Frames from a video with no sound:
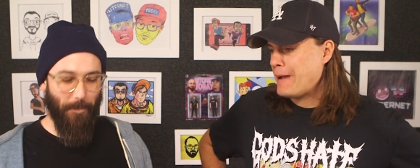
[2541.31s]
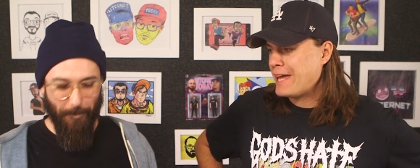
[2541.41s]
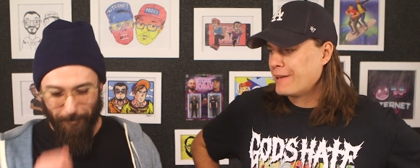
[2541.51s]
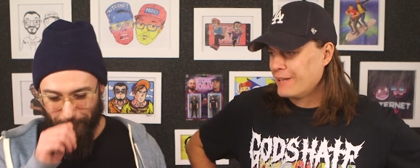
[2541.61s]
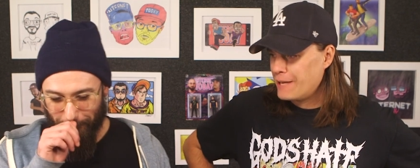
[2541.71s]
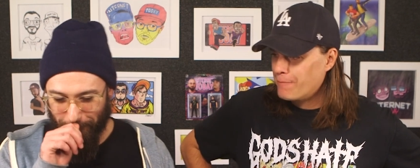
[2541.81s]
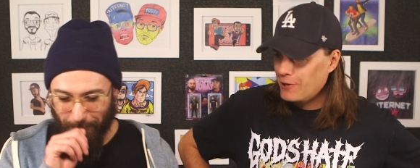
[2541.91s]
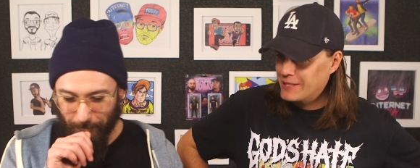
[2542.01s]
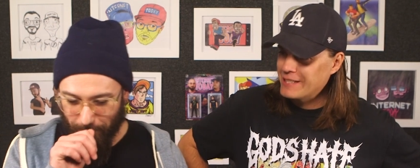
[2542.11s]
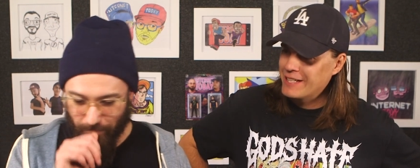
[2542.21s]
Speaker 1: pay their like
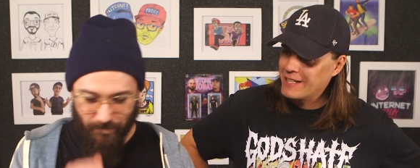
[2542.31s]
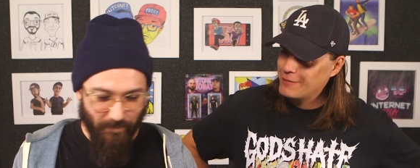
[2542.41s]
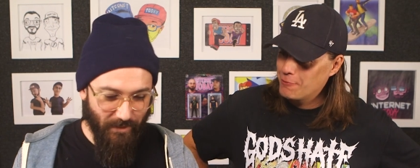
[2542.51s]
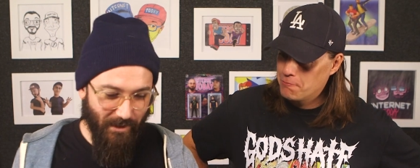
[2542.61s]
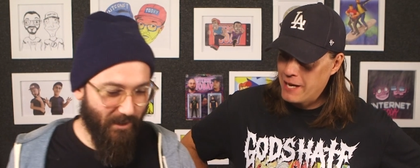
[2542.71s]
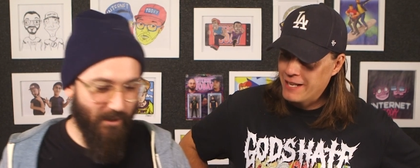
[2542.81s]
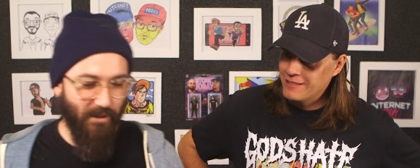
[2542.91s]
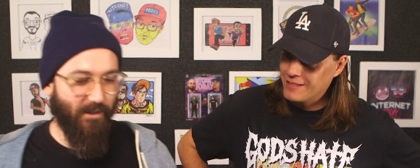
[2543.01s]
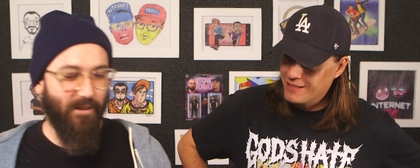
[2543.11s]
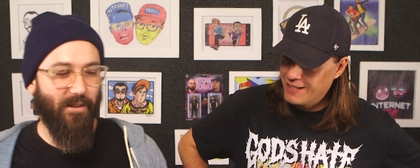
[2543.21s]
parking tickets with
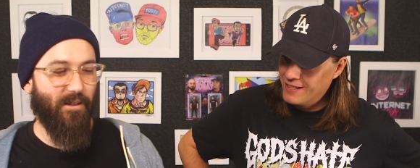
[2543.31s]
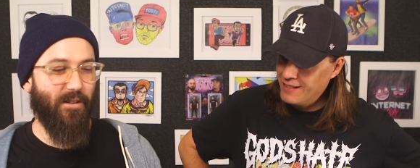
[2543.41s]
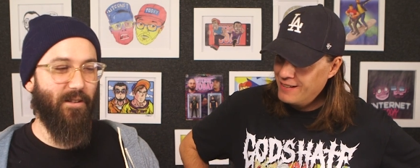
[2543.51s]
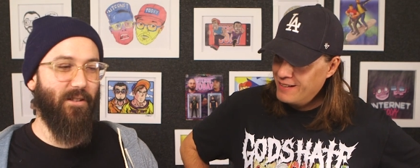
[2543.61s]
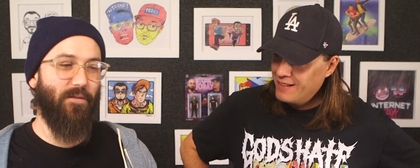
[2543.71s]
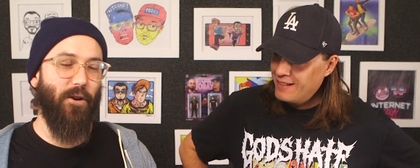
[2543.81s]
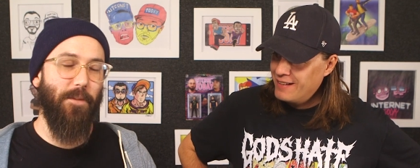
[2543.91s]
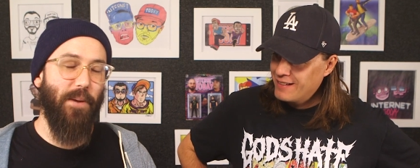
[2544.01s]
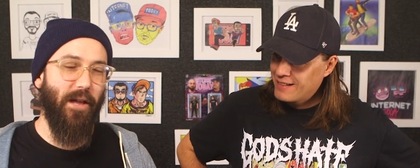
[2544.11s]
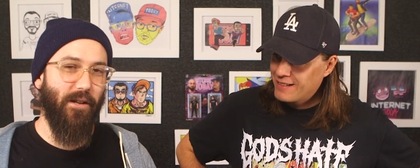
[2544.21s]
pennies at the very
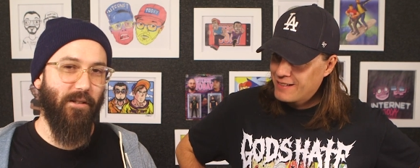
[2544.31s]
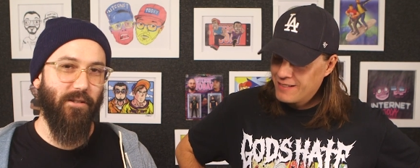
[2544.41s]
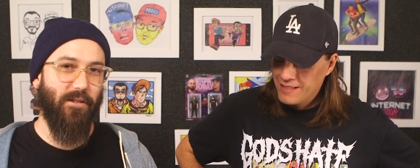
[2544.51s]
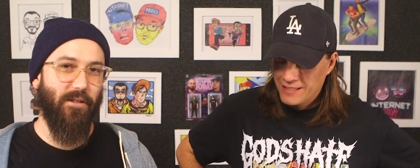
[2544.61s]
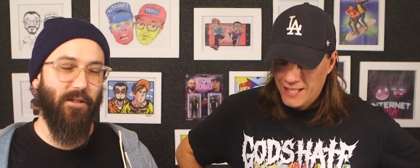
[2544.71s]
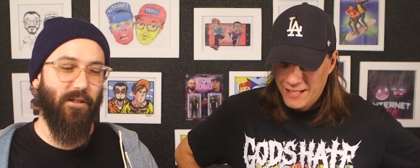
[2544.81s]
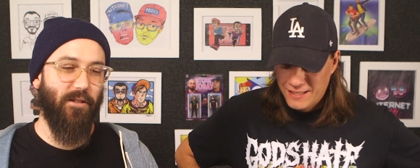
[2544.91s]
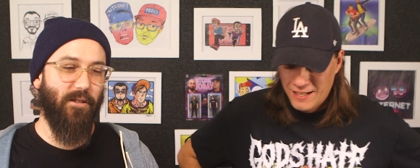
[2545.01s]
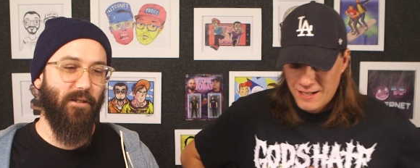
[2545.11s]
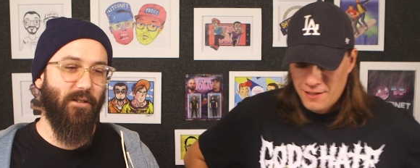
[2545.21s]
petty at the, like
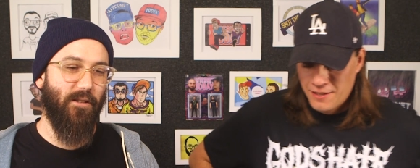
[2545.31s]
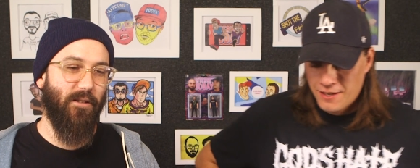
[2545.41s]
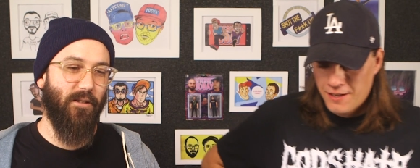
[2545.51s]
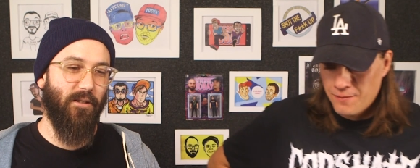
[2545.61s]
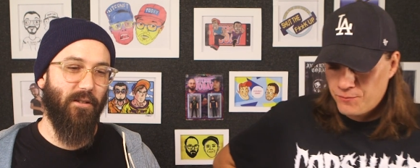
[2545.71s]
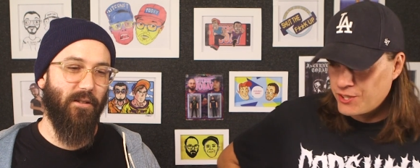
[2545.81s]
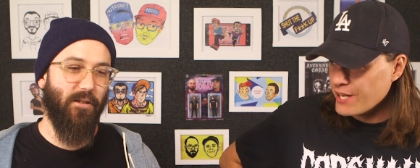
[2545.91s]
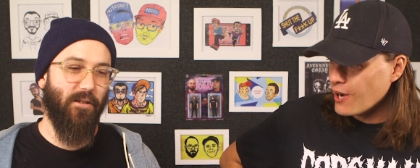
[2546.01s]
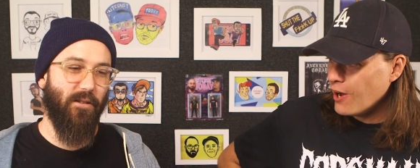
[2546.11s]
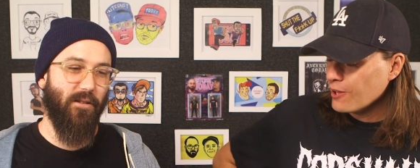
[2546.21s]
the the
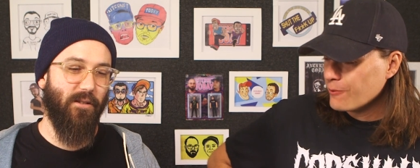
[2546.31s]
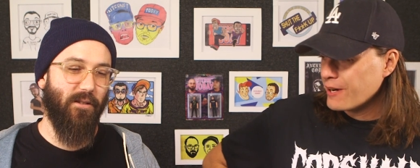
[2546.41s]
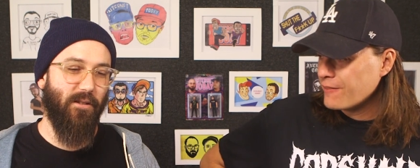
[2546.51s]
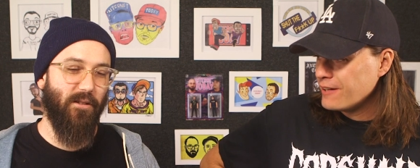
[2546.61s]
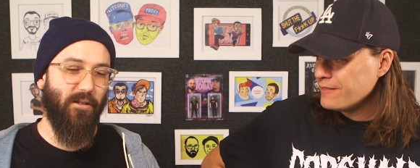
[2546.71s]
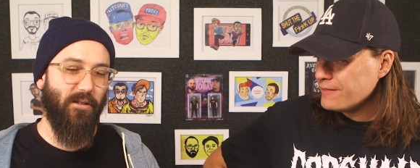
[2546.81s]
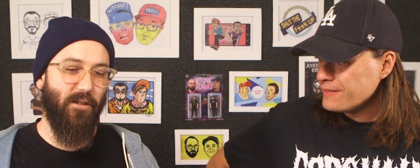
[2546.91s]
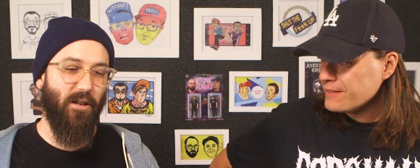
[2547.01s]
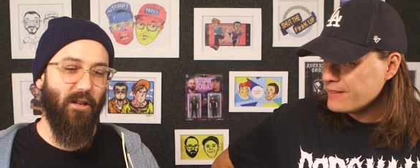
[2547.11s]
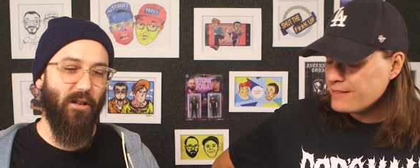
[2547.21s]
city hall or whatever.
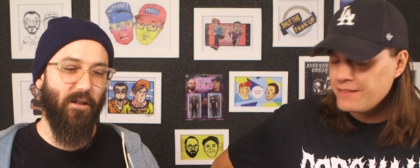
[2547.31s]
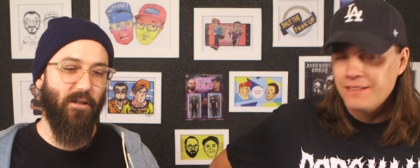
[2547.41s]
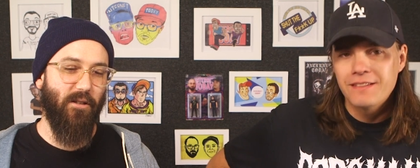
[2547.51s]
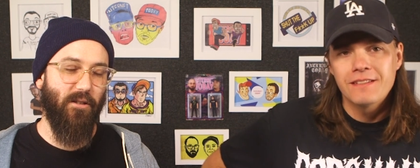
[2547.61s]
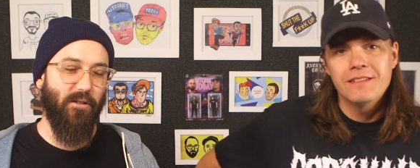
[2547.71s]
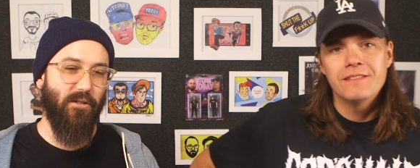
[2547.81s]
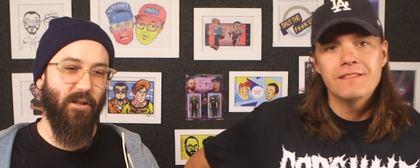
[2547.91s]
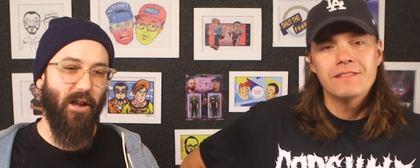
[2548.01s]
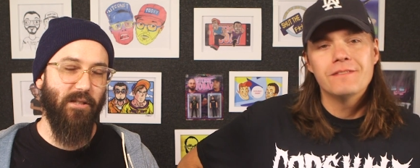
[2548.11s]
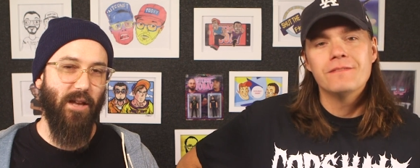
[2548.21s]
Speaker 2: Yeah. So the
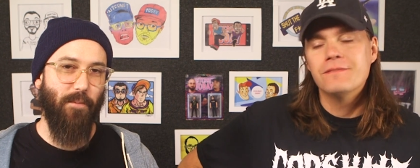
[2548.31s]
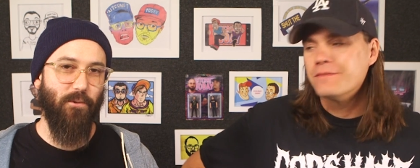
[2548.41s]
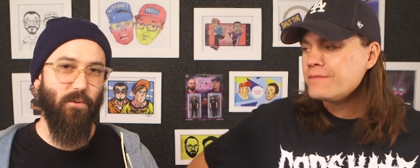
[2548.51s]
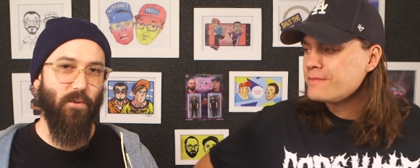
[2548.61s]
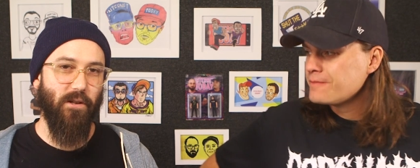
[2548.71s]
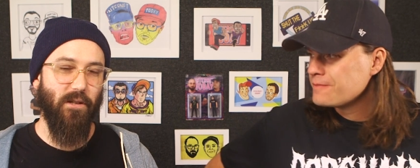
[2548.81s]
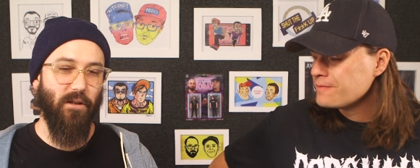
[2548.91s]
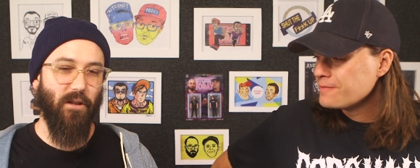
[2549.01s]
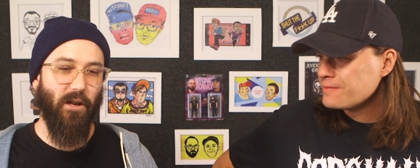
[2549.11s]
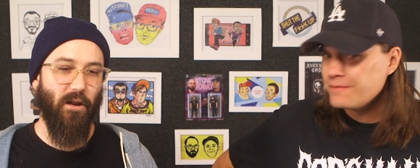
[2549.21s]
guy this happened to works
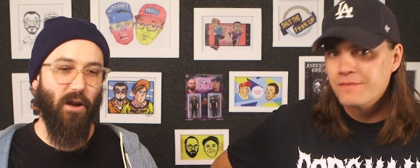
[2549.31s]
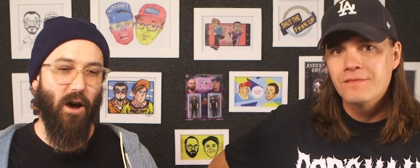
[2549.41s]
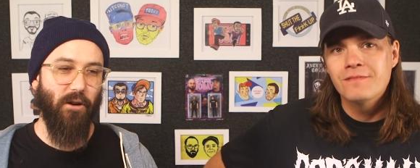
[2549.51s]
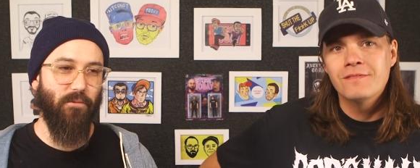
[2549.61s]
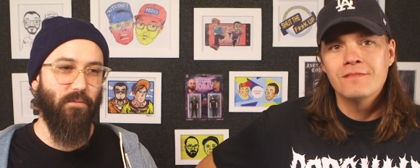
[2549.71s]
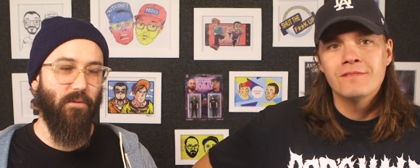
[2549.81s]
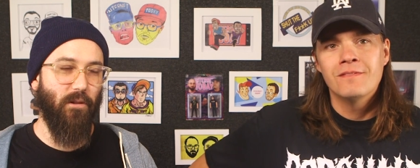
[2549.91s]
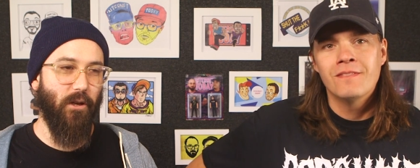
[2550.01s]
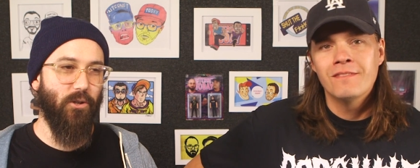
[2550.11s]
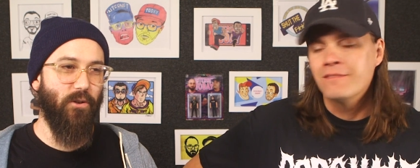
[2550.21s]
at like a auto
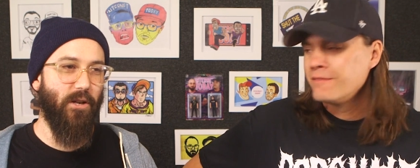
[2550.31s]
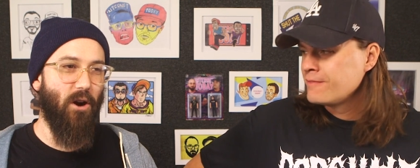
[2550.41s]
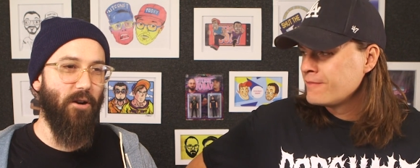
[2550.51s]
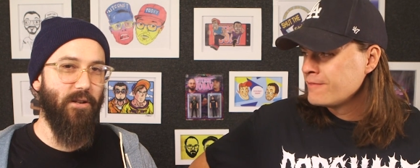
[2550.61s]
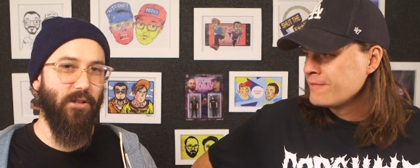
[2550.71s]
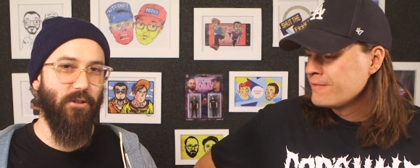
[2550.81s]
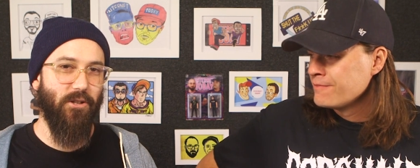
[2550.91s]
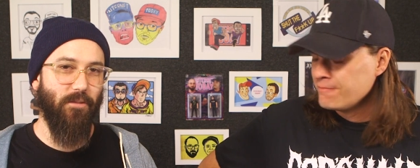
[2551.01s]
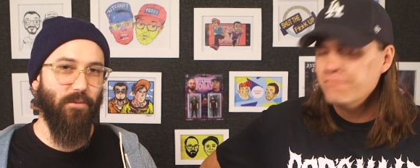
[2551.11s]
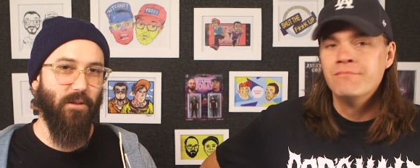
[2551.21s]
luxury car
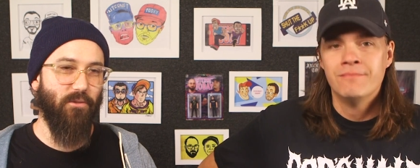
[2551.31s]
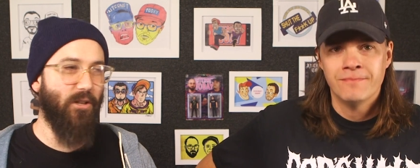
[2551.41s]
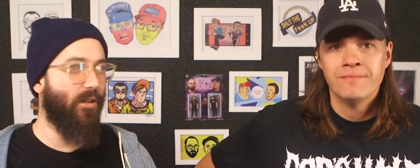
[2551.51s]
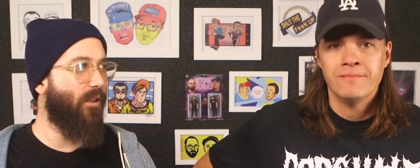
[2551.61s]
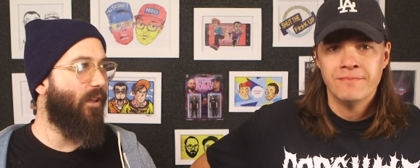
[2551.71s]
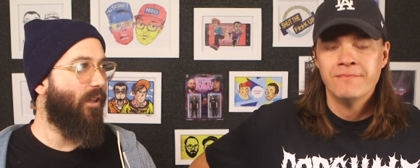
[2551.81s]
dealership or some shit,